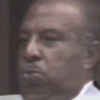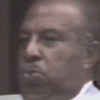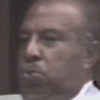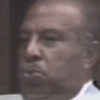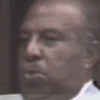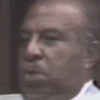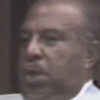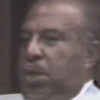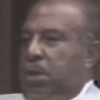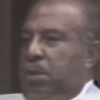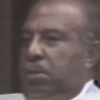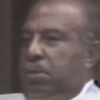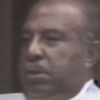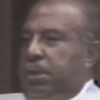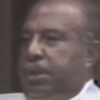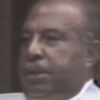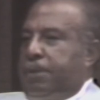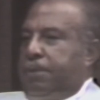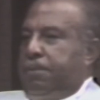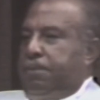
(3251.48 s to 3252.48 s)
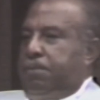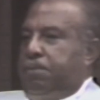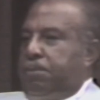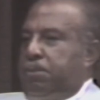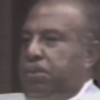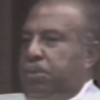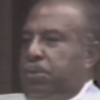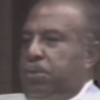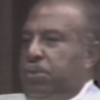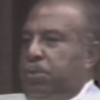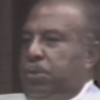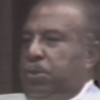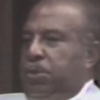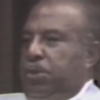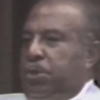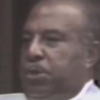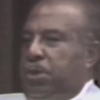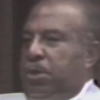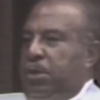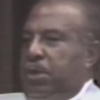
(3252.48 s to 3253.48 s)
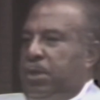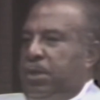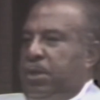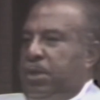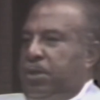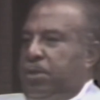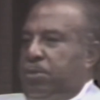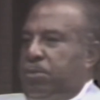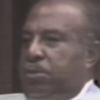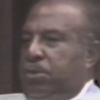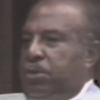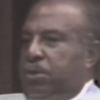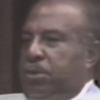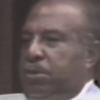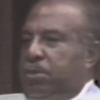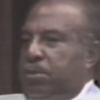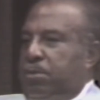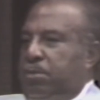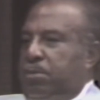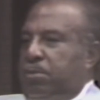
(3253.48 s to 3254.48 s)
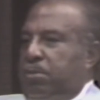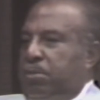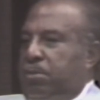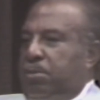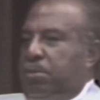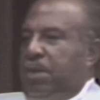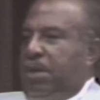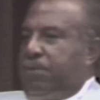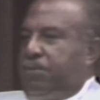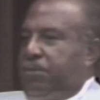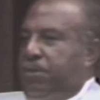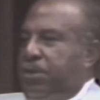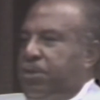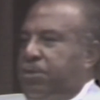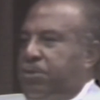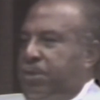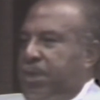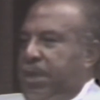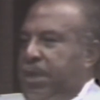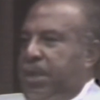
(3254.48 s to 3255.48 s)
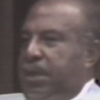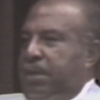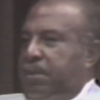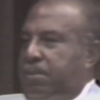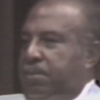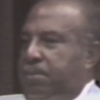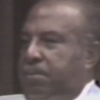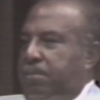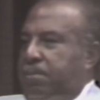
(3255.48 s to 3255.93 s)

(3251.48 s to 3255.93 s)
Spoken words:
Well, certainly this was quite frustrating.